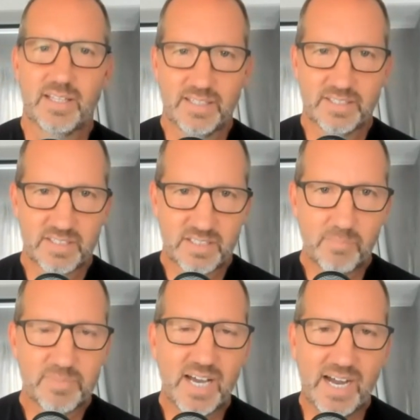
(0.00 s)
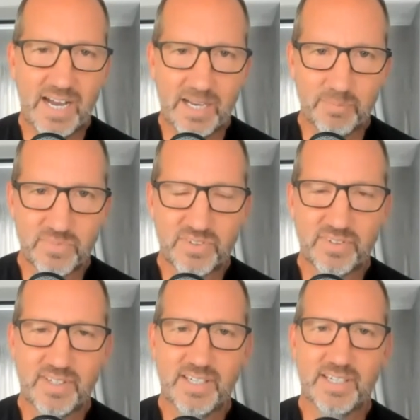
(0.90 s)
then
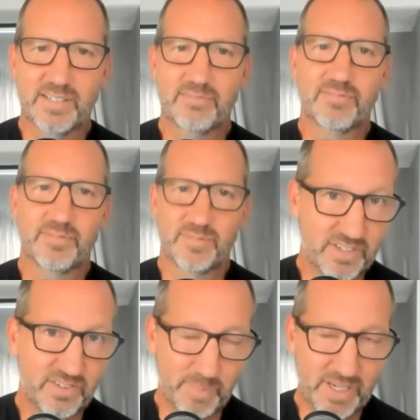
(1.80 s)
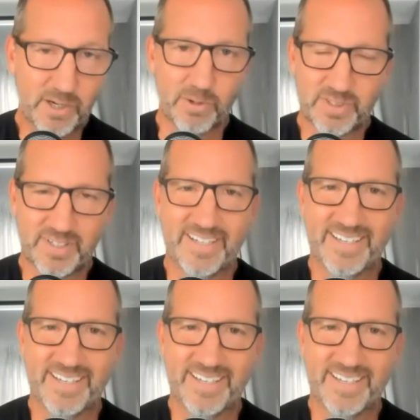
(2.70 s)
sometimes it disappears.